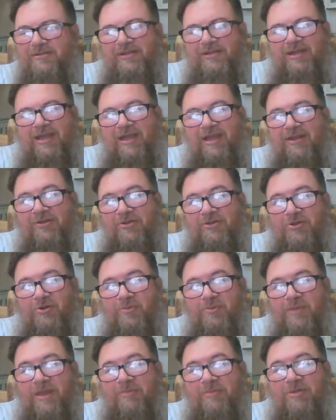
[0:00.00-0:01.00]
don't know,
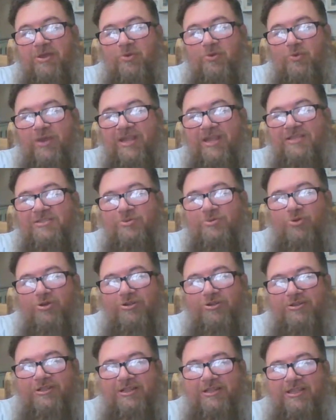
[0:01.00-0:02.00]
maybe a week's
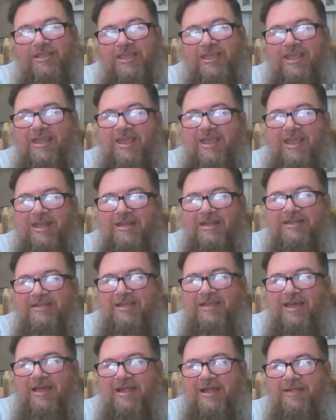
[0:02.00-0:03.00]
worth at a
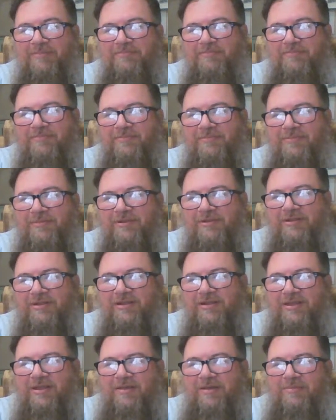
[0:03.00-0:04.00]
time.
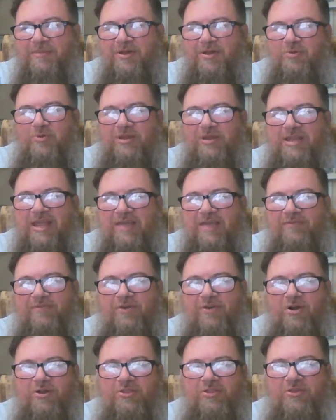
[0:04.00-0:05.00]
But we'd have
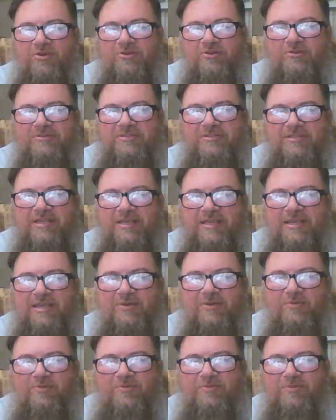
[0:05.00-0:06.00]
all those
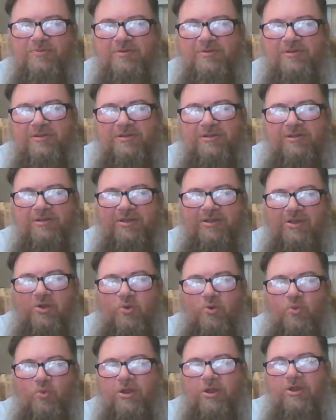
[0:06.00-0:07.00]

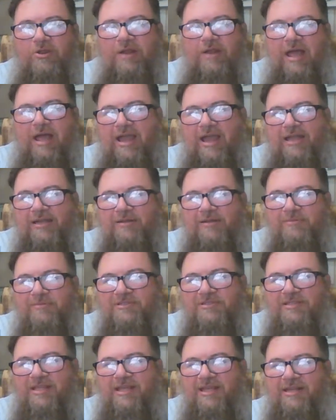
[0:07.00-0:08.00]
weird
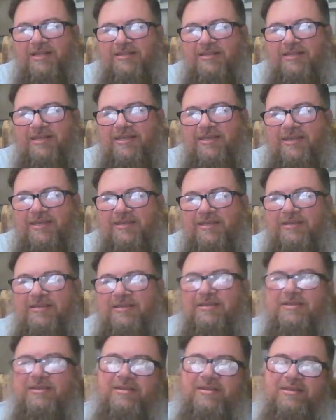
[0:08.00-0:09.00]
items that
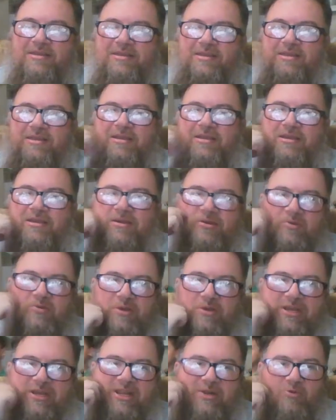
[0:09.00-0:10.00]

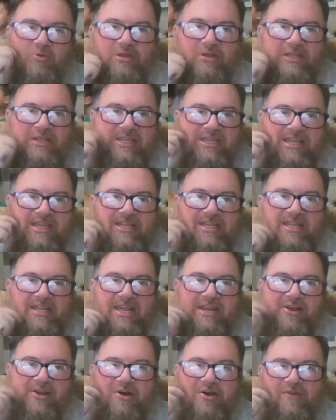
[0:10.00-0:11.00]
we didn't really eat
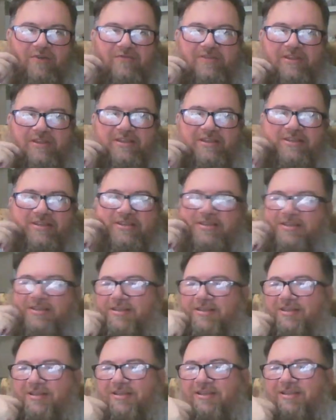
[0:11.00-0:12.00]
that often.
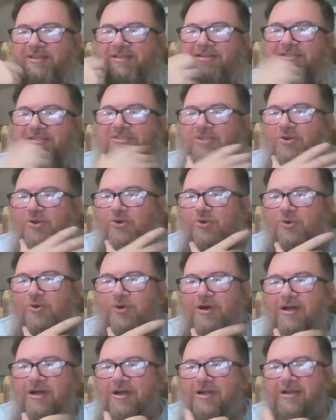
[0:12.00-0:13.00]

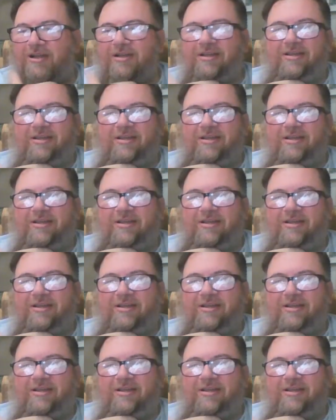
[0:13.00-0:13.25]
So